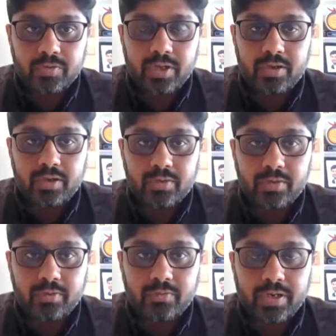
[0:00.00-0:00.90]
a
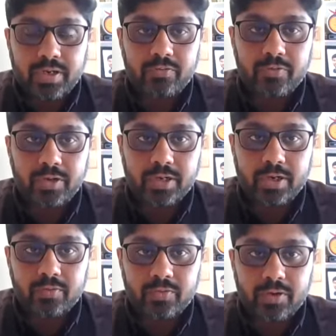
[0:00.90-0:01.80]
very different
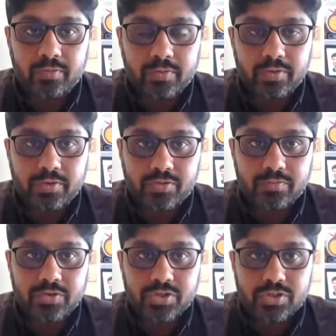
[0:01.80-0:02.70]
kind of a
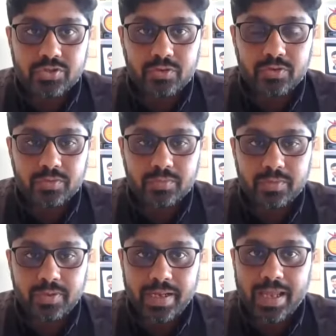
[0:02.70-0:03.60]
conversation, which is on
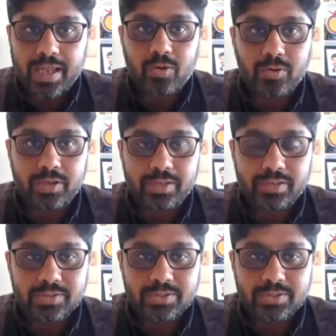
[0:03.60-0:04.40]
tech on legal.